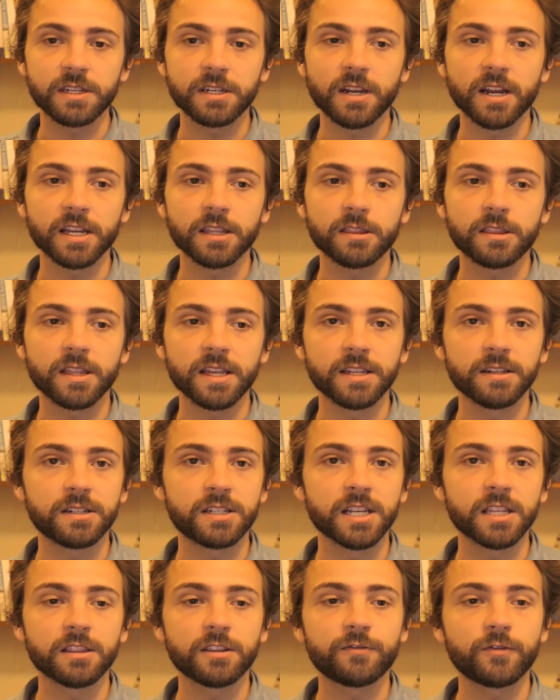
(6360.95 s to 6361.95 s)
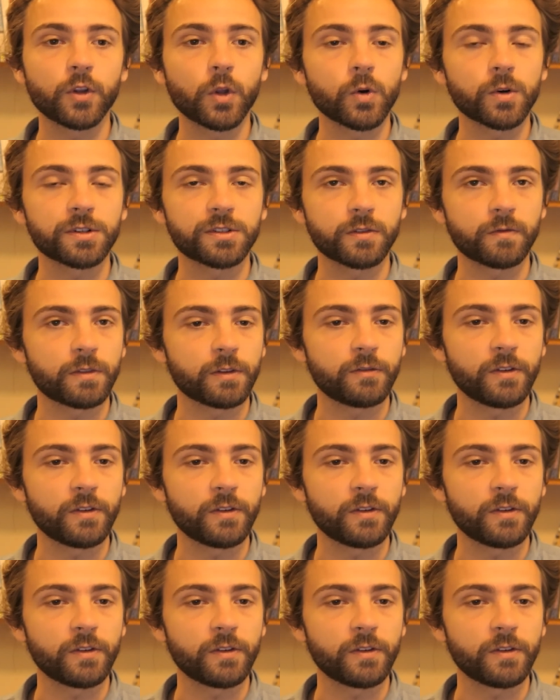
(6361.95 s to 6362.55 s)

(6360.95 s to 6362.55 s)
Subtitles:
9th, and 10th floors of the